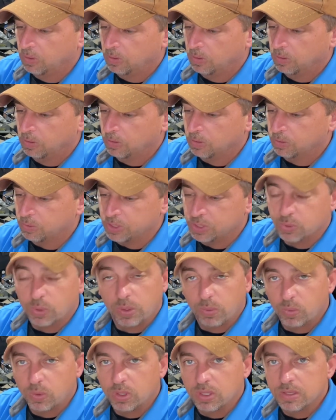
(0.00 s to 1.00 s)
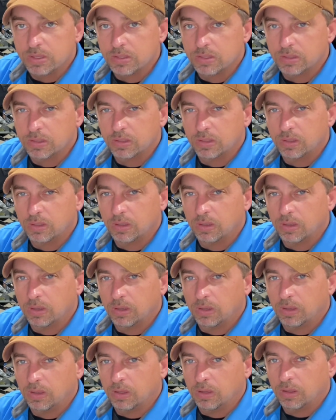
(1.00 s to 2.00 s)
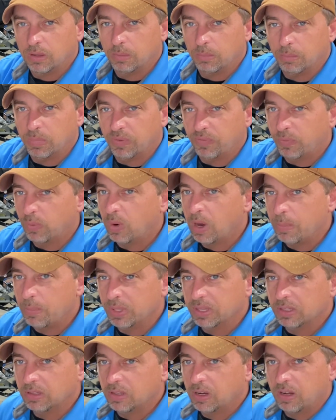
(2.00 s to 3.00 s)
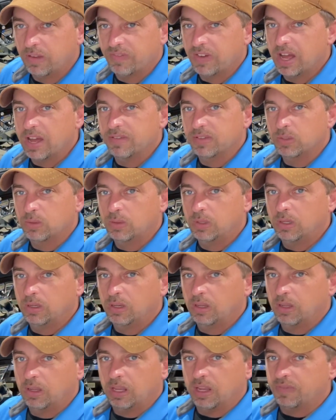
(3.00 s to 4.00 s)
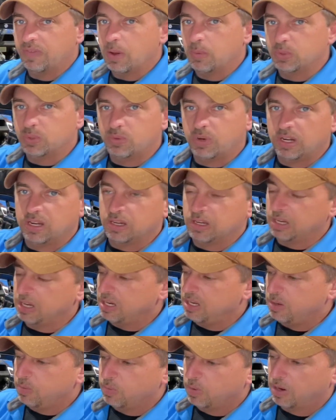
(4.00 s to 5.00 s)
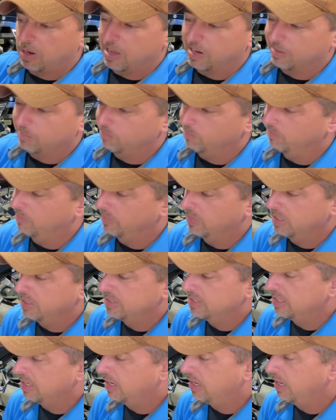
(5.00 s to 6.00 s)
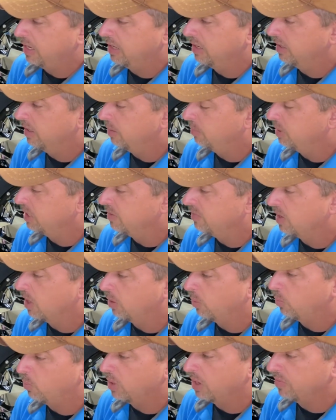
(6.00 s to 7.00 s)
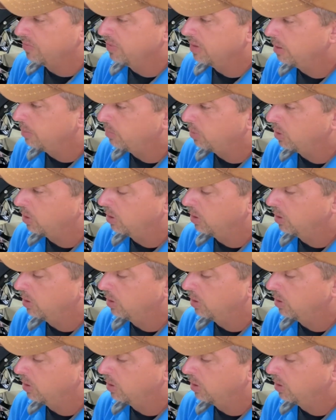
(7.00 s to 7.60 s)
321s, before I put the 35s on, if I was running anywhere like, let's say, let me give y'all a rough number.